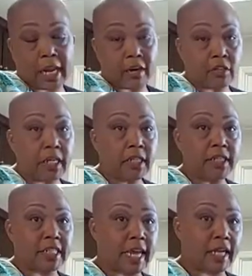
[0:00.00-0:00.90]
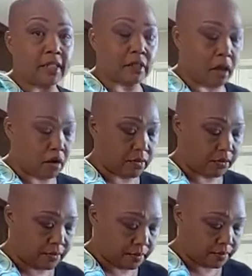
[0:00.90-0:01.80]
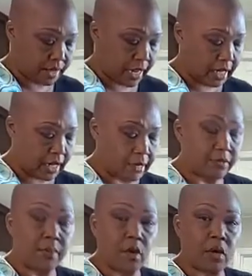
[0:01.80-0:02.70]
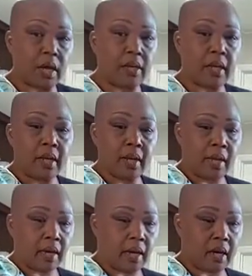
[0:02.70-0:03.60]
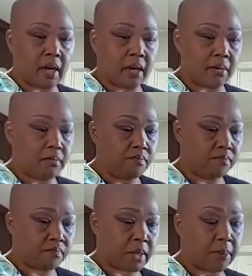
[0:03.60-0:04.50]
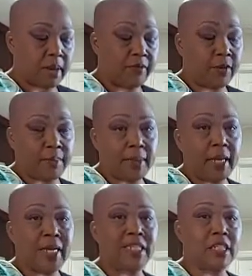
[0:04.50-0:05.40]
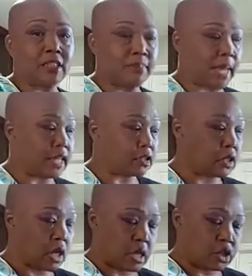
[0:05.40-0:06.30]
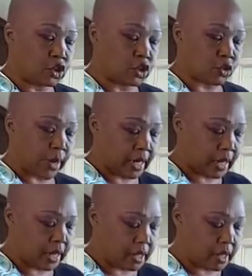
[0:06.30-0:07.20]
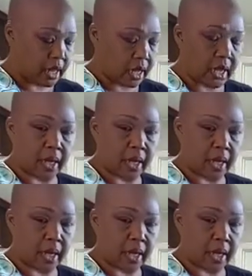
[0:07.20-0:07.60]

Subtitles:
take the jackets off. They leave them on. Um, but for me, it just makes straining the